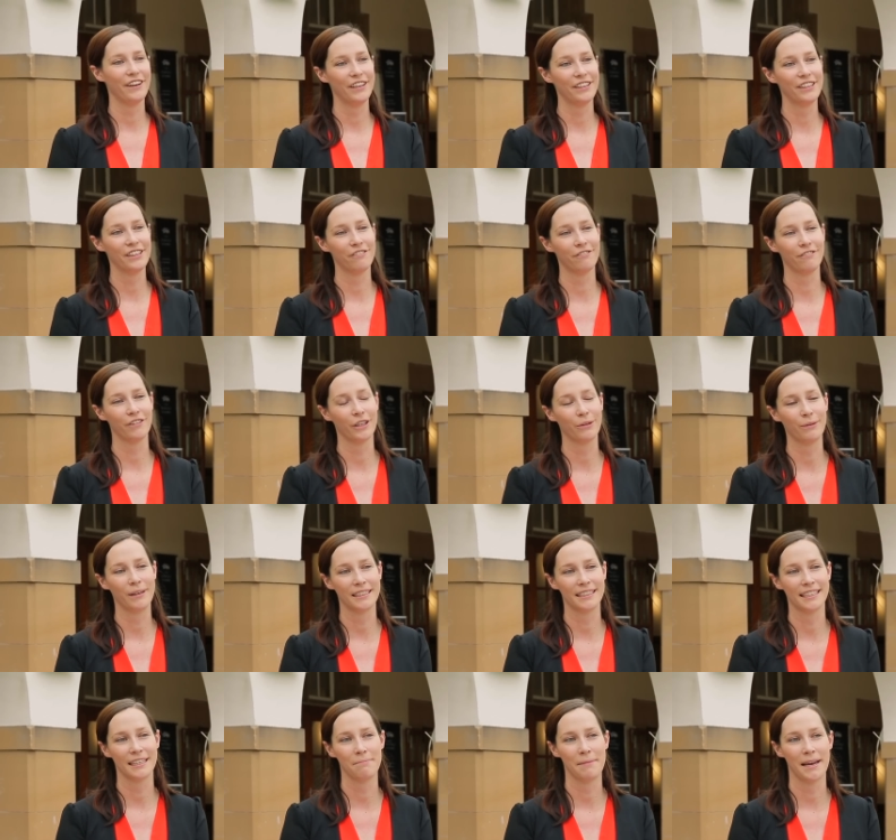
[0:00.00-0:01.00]
heard you're
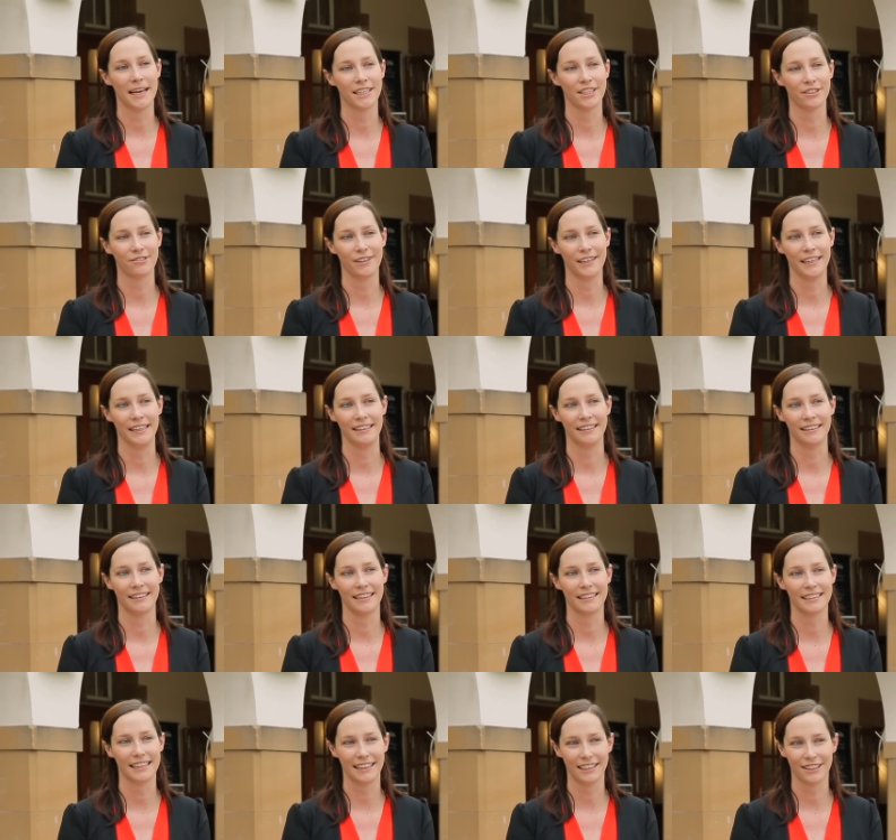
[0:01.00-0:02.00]
fluent in Mandarin.
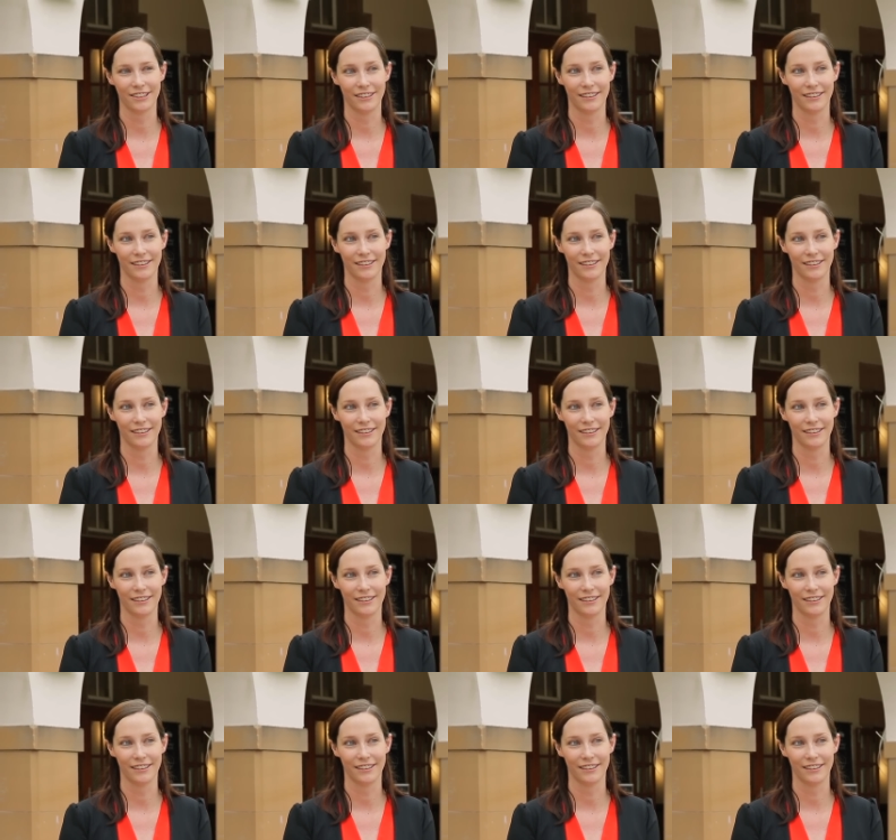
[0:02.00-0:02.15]
Is that